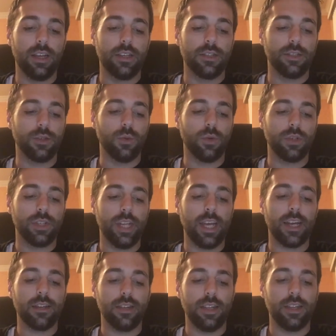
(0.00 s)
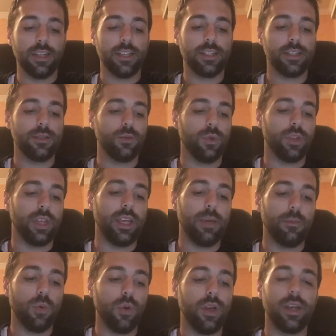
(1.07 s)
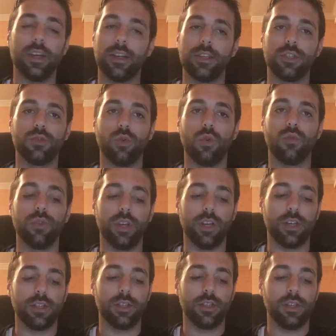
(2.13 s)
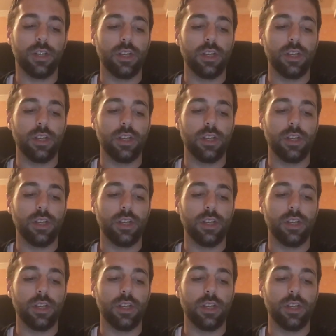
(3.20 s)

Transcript: so we're tackling this with a hit point and control reduction.